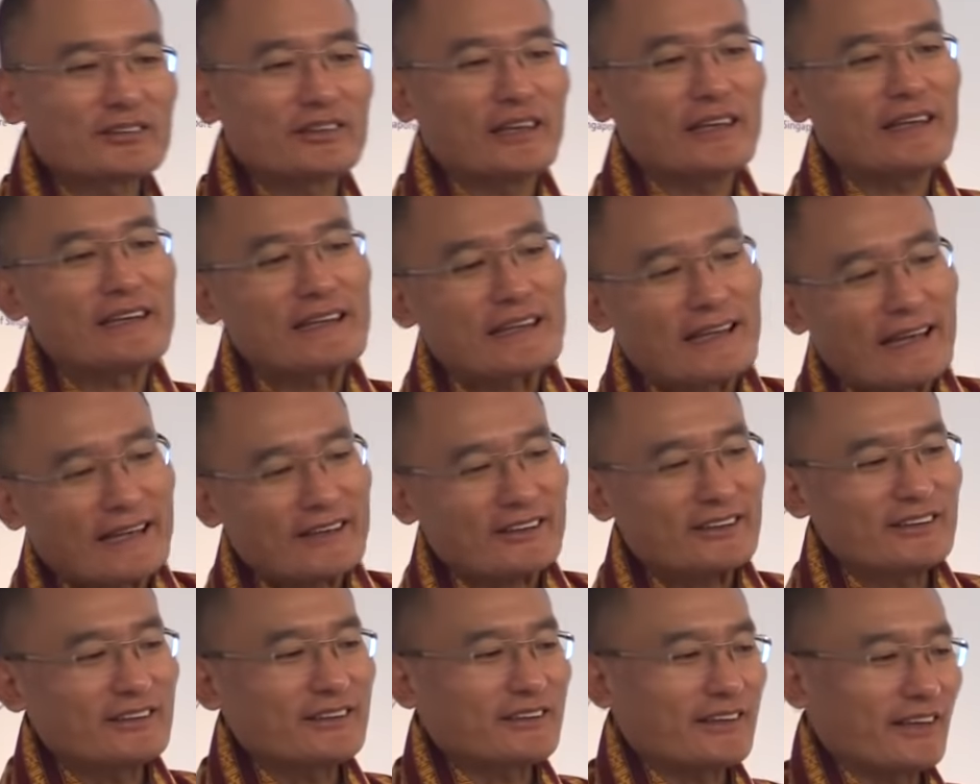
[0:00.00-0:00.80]

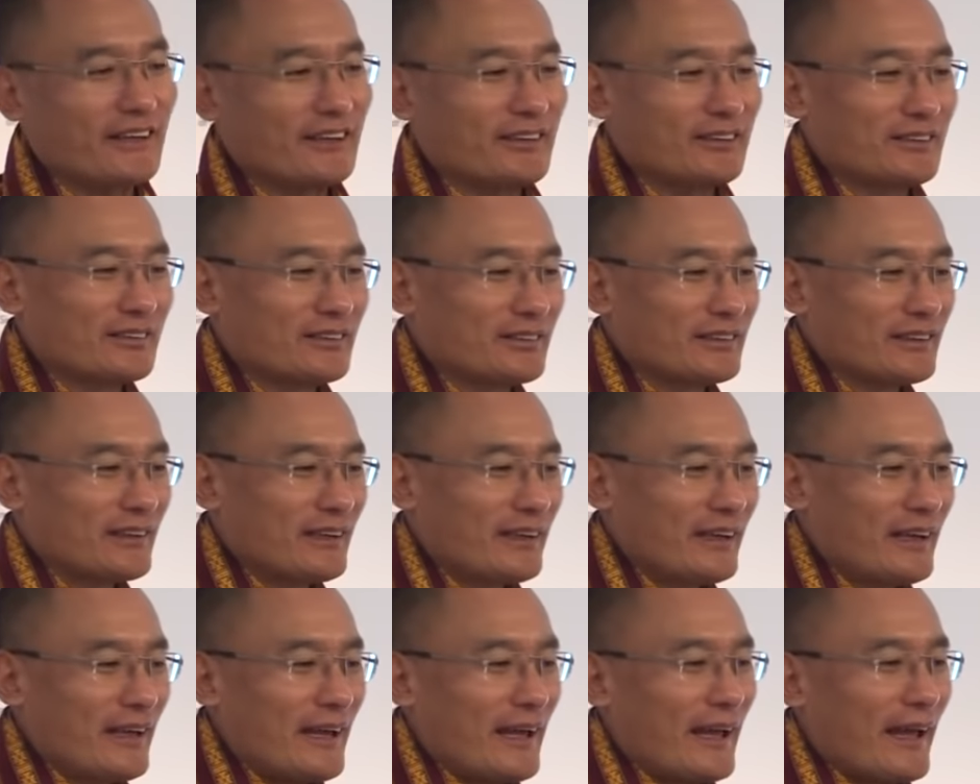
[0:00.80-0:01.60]
enlightened kings,
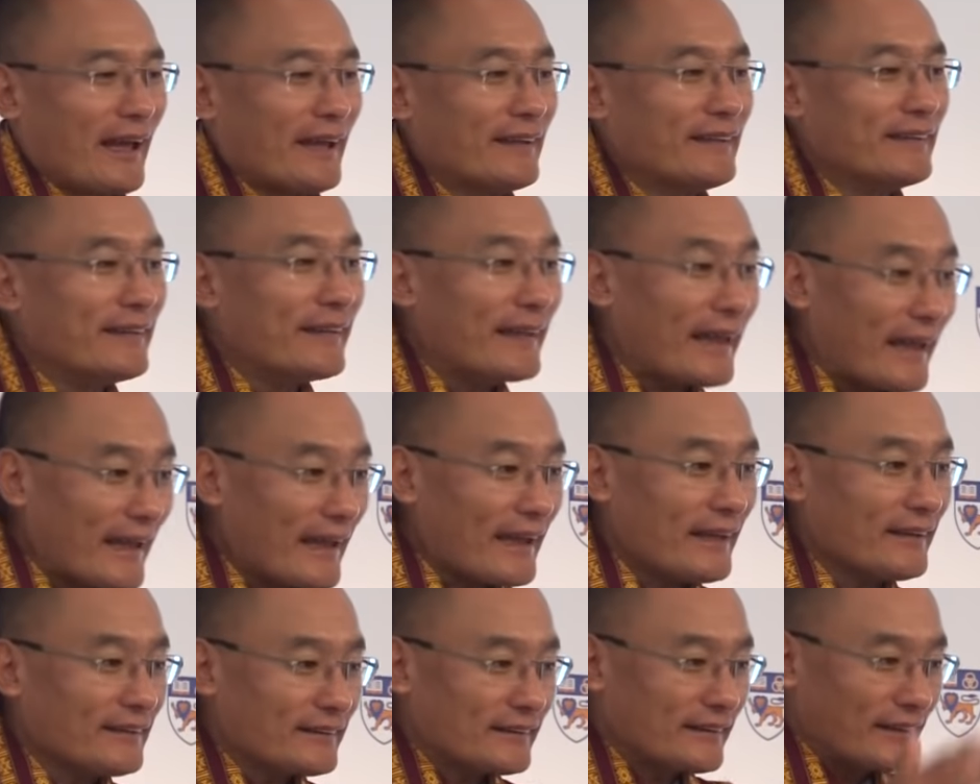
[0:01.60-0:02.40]
and
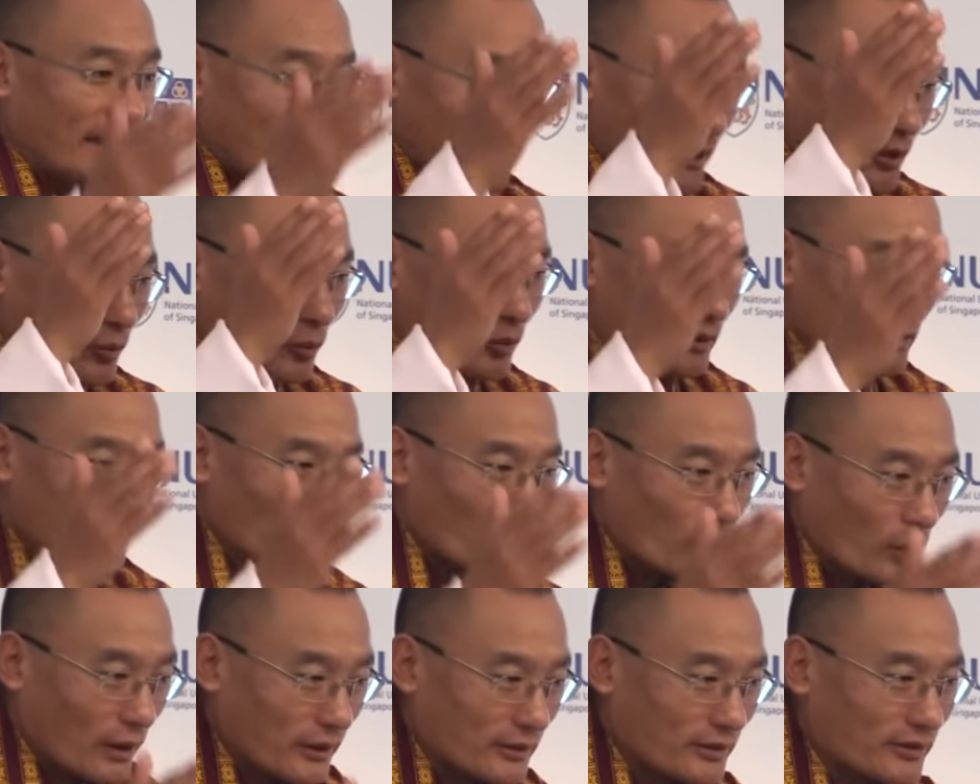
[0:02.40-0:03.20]
there they were the
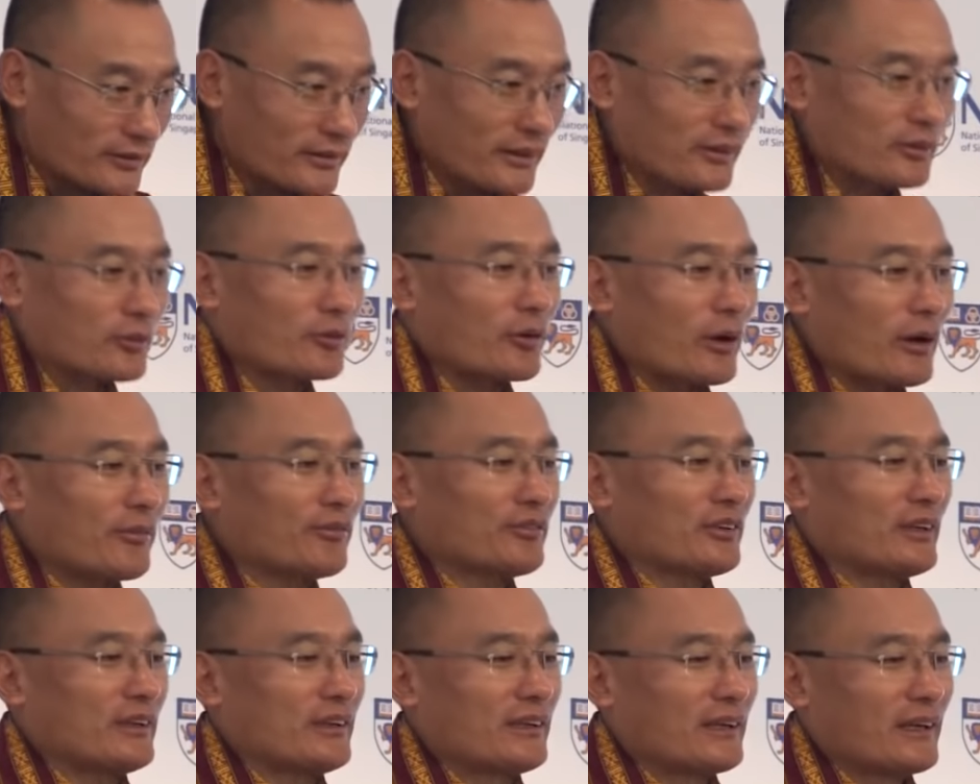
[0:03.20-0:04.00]
ones that
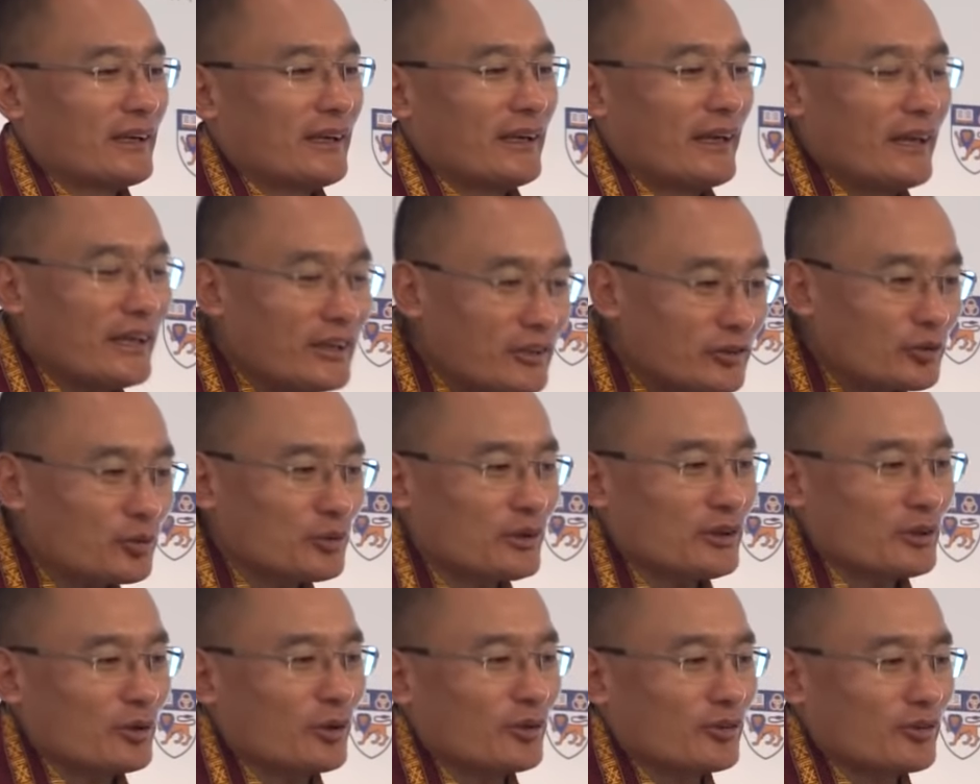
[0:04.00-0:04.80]
crafted into
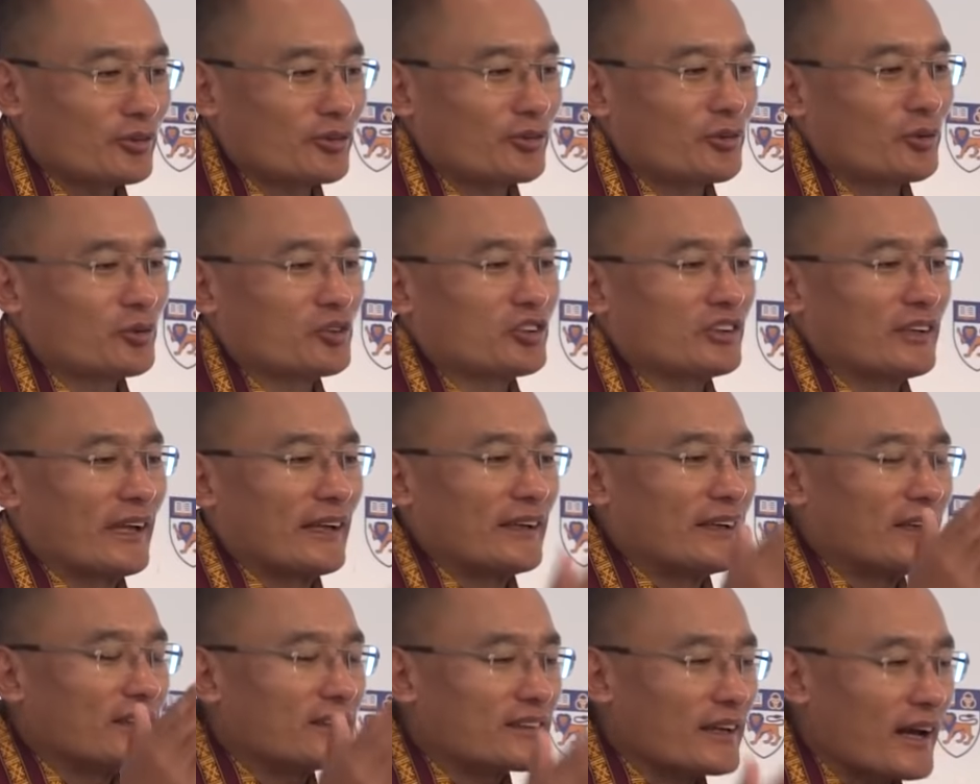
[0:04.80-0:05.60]
the constitution
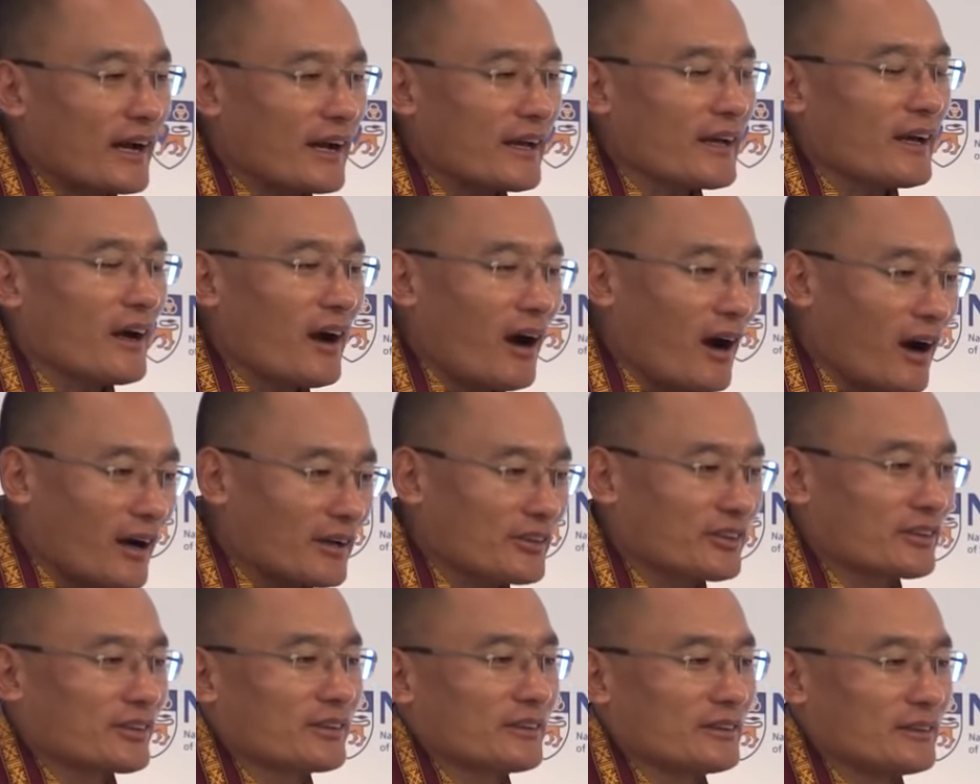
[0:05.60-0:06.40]
an entire
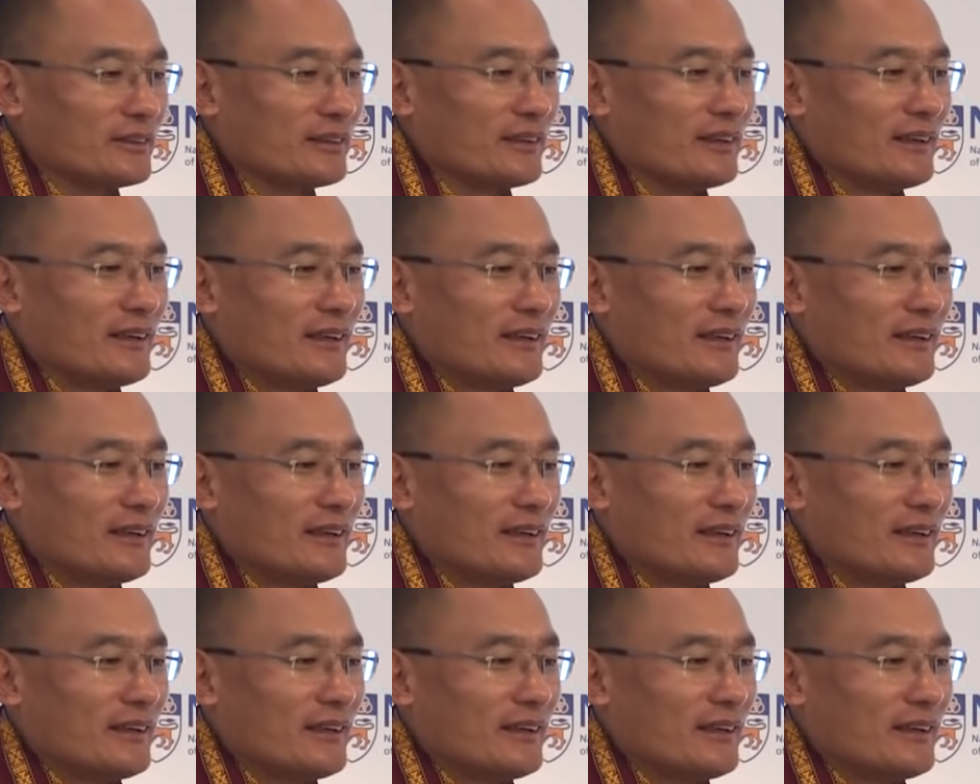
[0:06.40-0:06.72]
article